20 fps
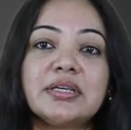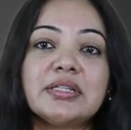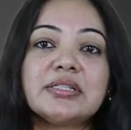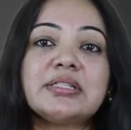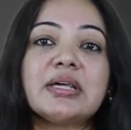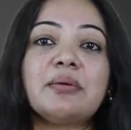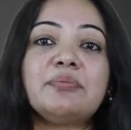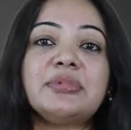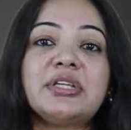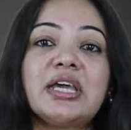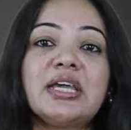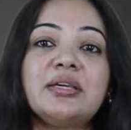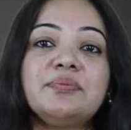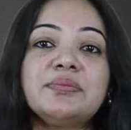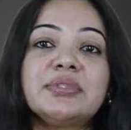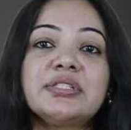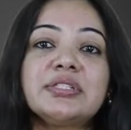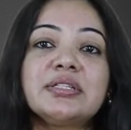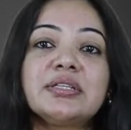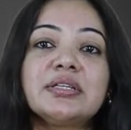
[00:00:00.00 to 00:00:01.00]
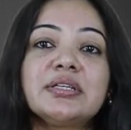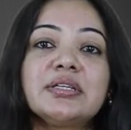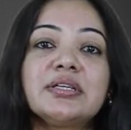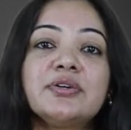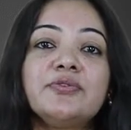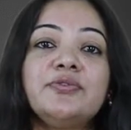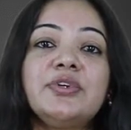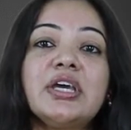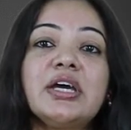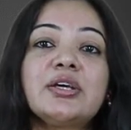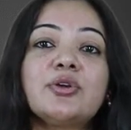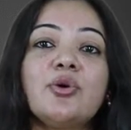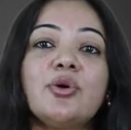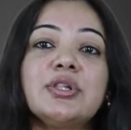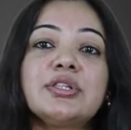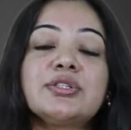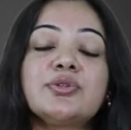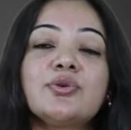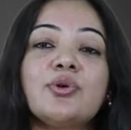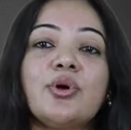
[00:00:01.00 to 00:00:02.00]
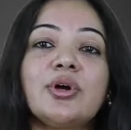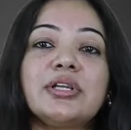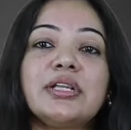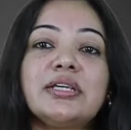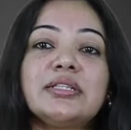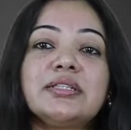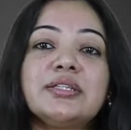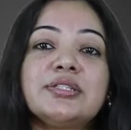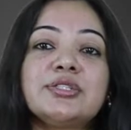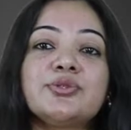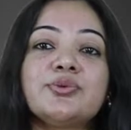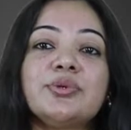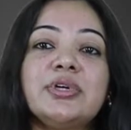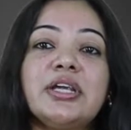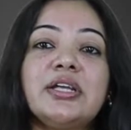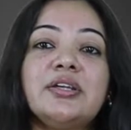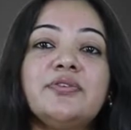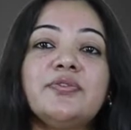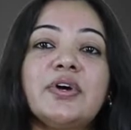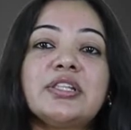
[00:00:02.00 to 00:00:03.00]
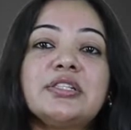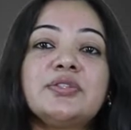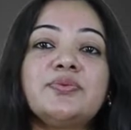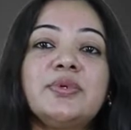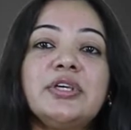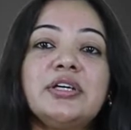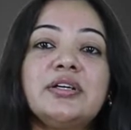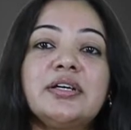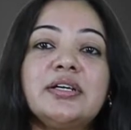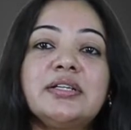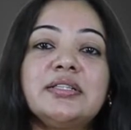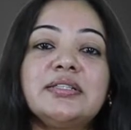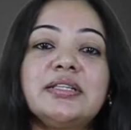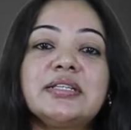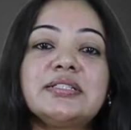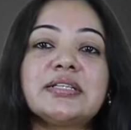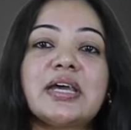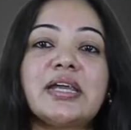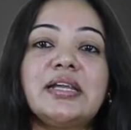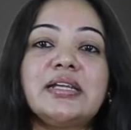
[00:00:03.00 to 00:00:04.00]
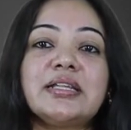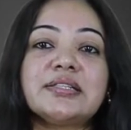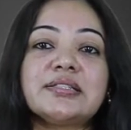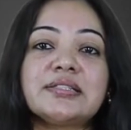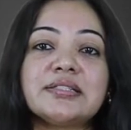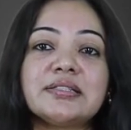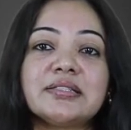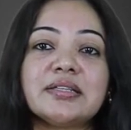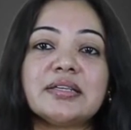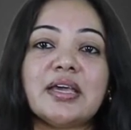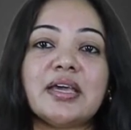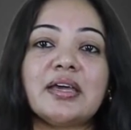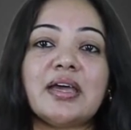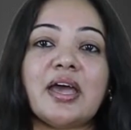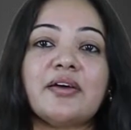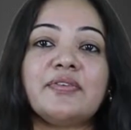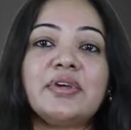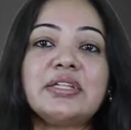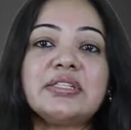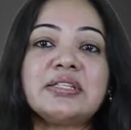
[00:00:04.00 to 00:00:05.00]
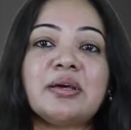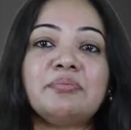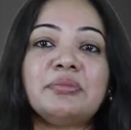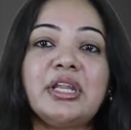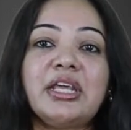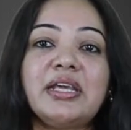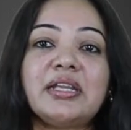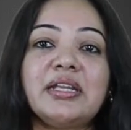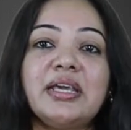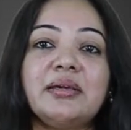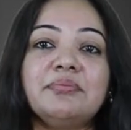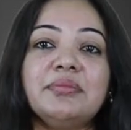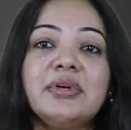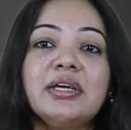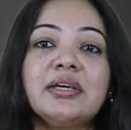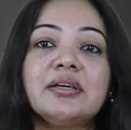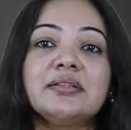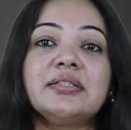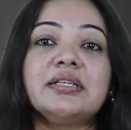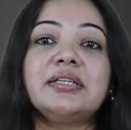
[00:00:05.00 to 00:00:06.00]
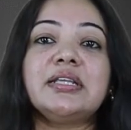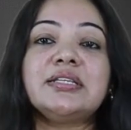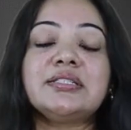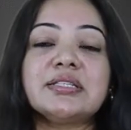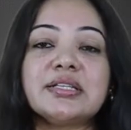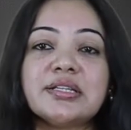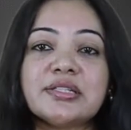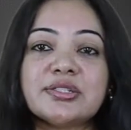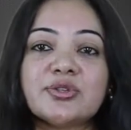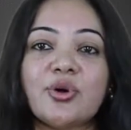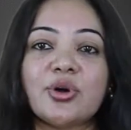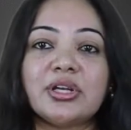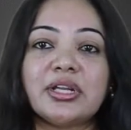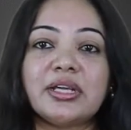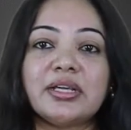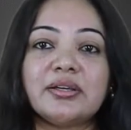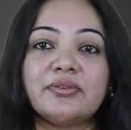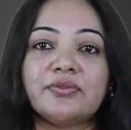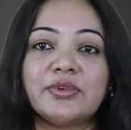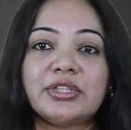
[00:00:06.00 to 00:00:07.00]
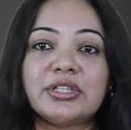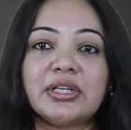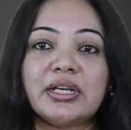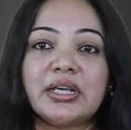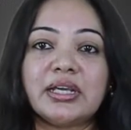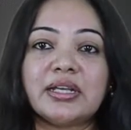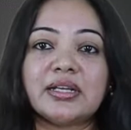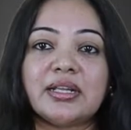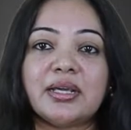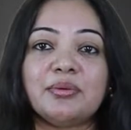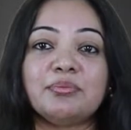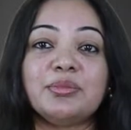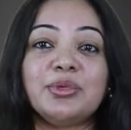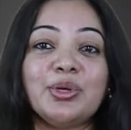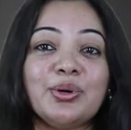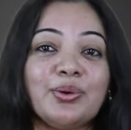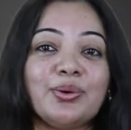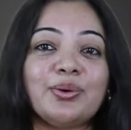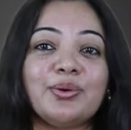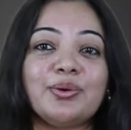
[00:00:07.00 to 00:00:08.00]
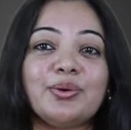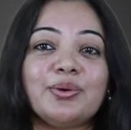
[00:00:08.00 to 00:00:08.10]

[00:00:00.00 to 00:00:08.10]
Sometimes we are also calling the student, once we heard the child is having some nickname, the teacher is calling with the nickname. No,